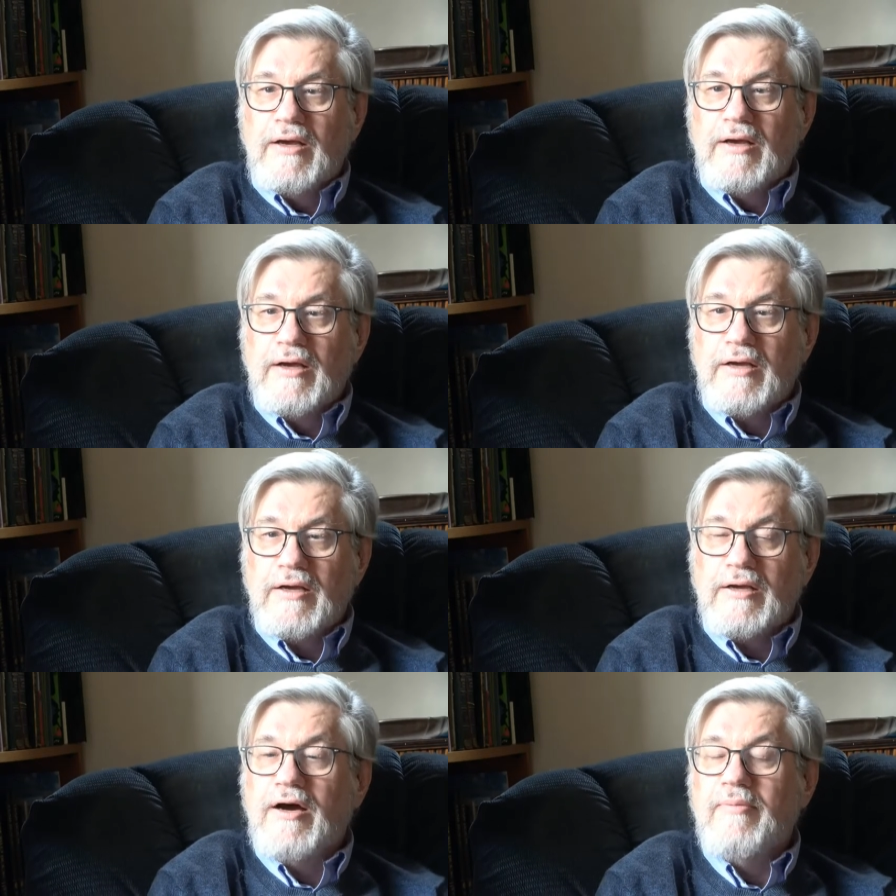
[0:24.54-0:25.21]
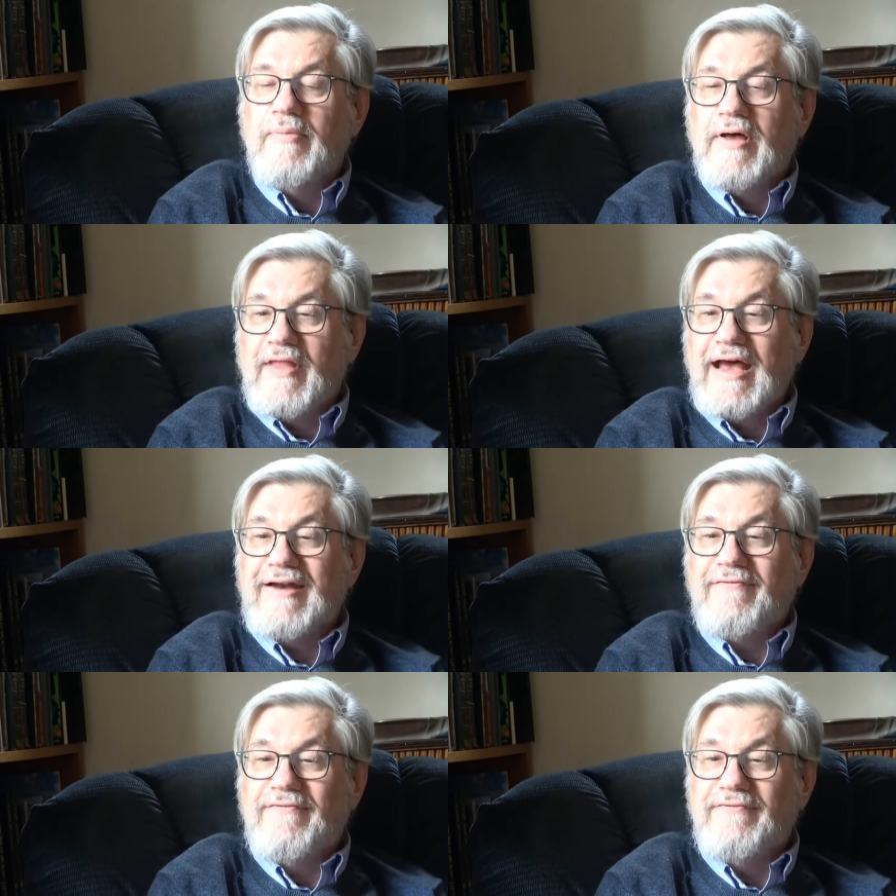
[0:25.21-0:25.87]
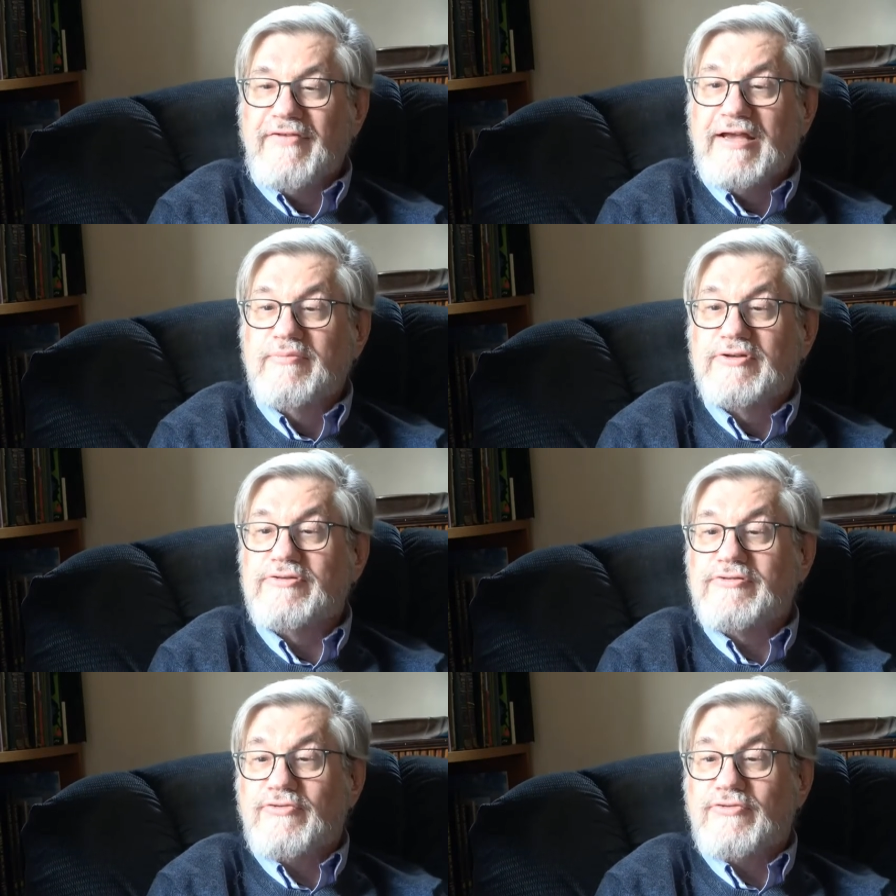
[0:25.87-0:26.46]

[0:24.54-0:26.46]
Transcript: uh, come on that famous